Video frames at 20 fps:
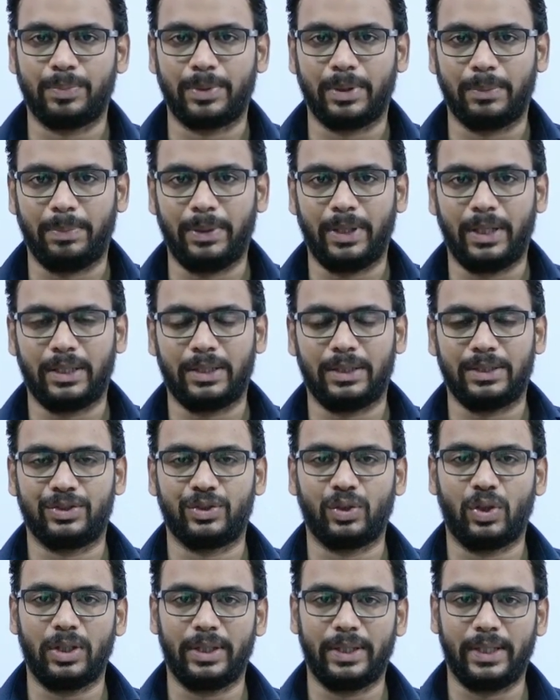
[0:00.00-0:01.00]
prepare
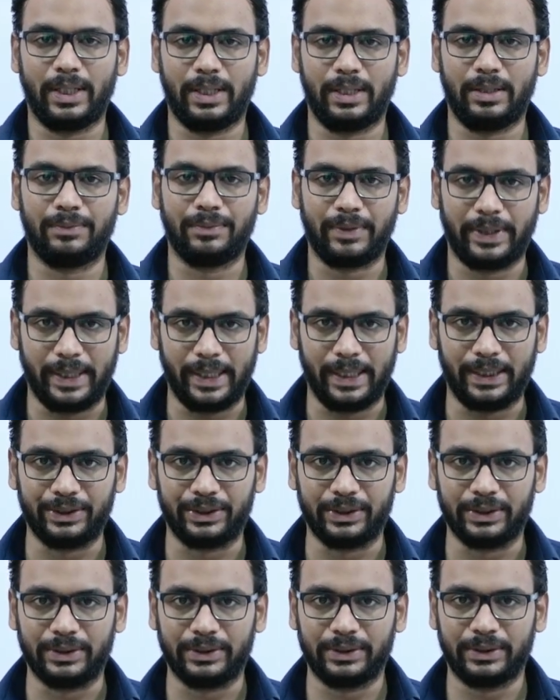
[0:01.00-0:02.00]
consolidated
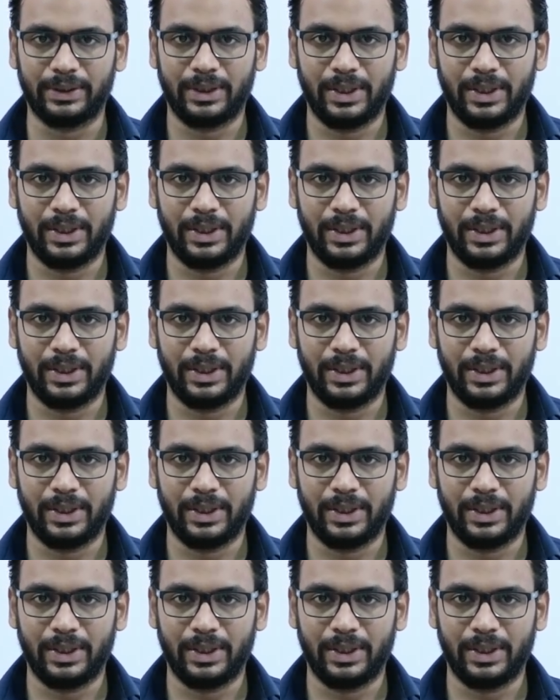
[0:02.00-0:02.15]
financials.